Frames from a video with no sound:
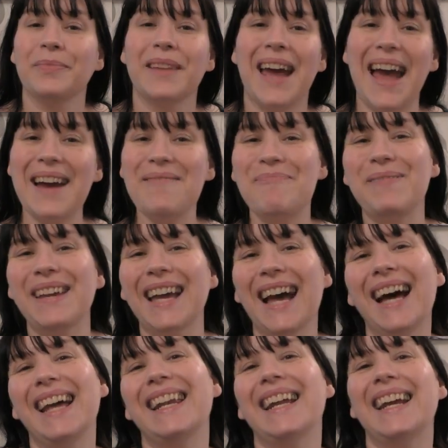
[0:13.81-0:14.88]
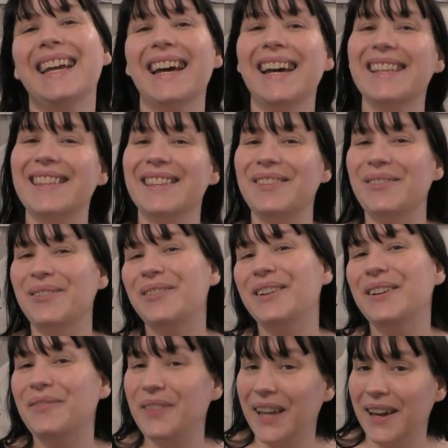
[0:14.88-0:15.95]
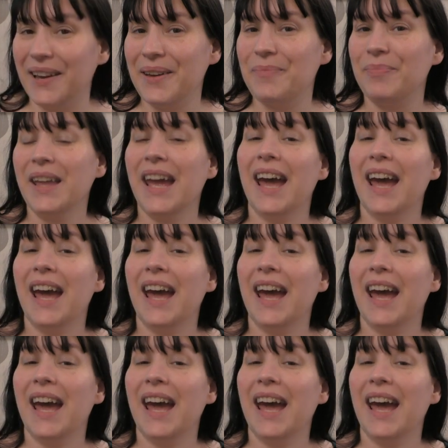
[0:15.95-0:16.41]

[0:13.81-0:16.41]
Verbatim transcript: happy Hanukkah to all of you.